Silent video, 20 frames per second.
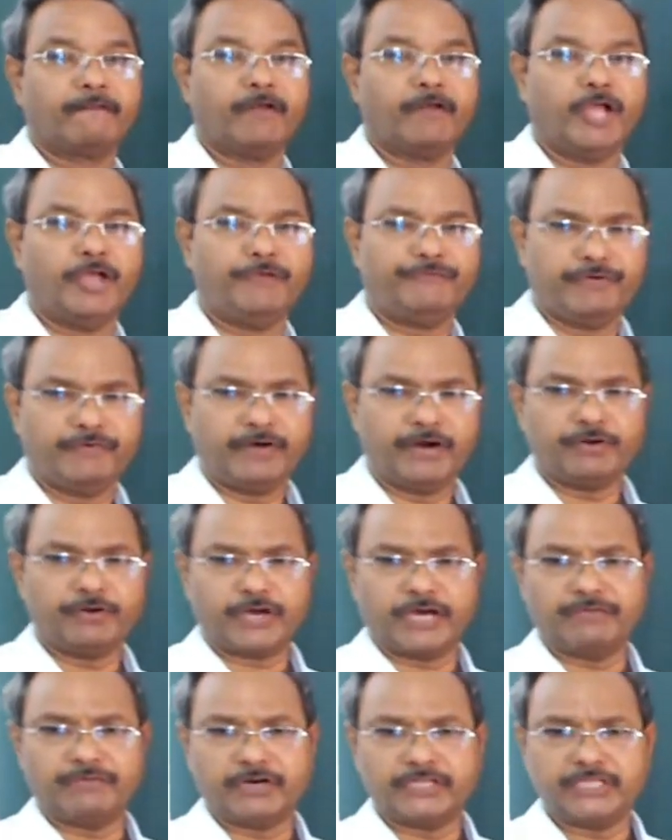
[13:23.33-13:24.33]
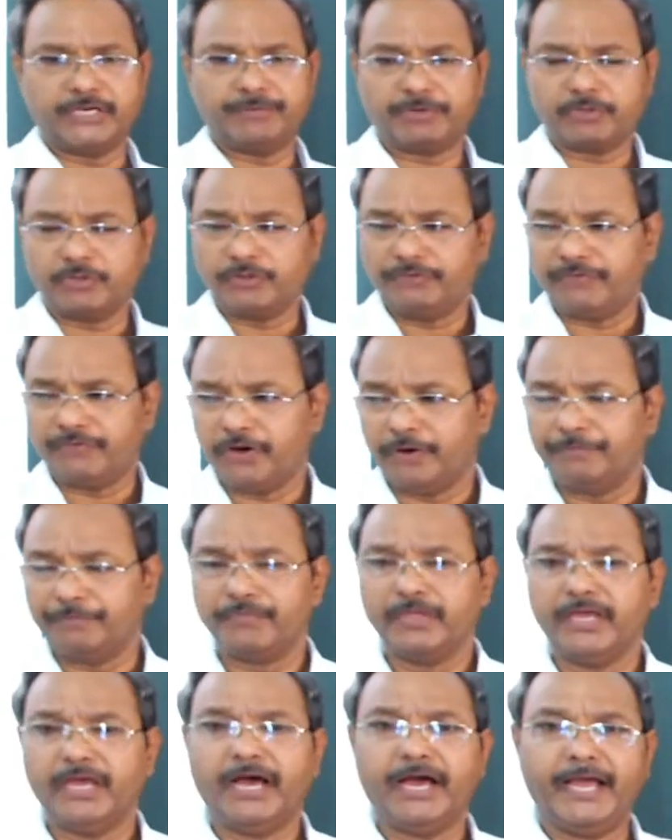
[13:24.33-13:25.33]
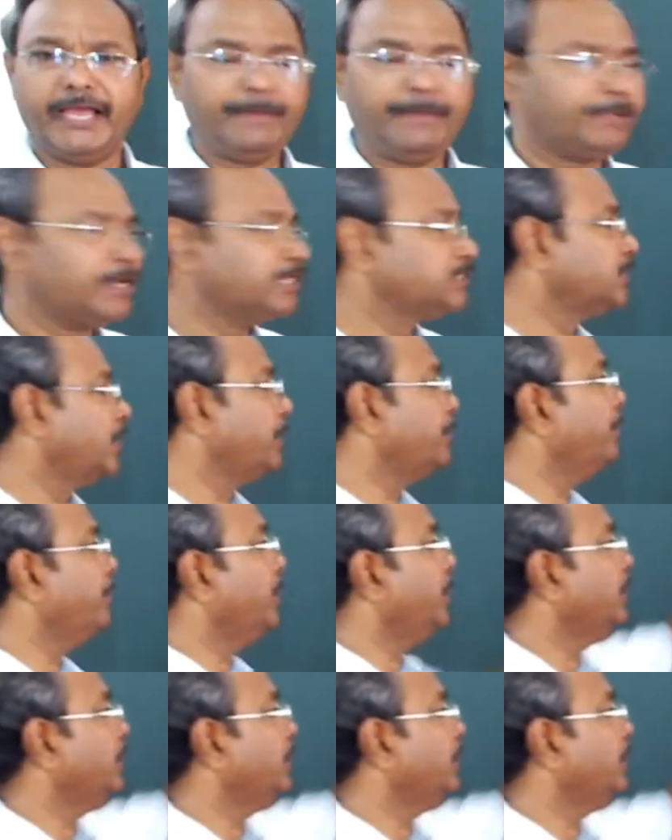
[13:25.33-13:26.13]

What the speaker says: If you want to convert them to the form a plus ab,